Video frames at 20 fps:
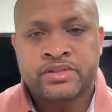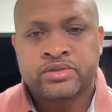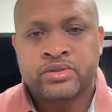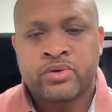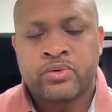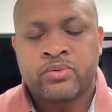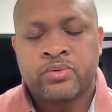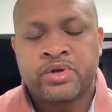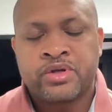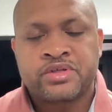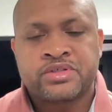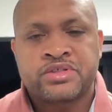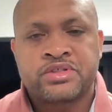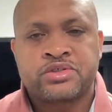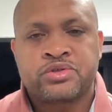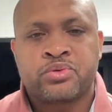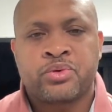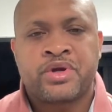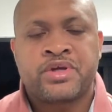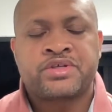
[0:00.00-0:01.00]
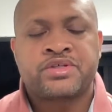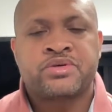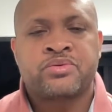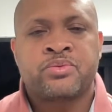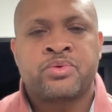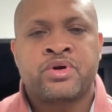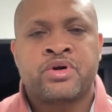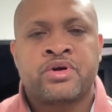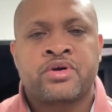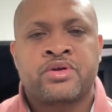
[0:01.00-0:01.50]
So we're in a situation
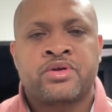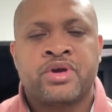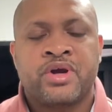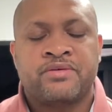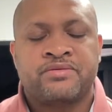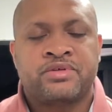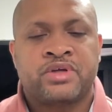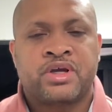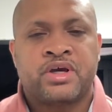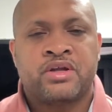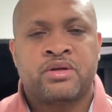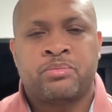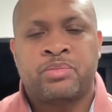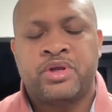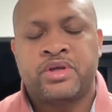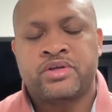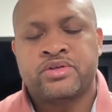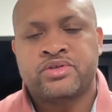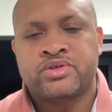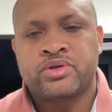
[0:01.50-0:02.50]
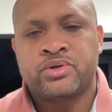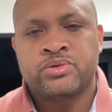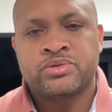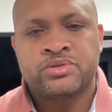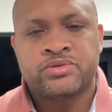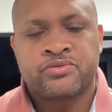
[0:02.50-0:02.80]
where you have to kind of pick and choose.